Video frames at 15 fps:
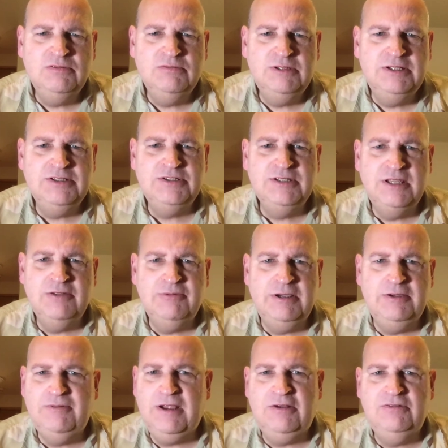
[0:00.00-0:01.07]
when it's the other
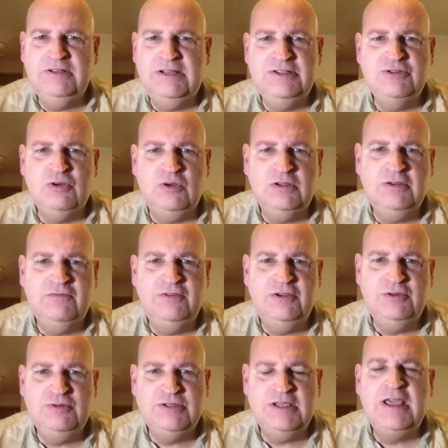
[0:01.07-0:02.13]
way round and it's all
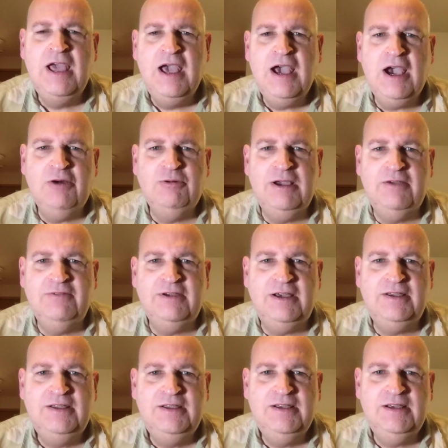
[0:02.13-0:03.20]
confusing, however,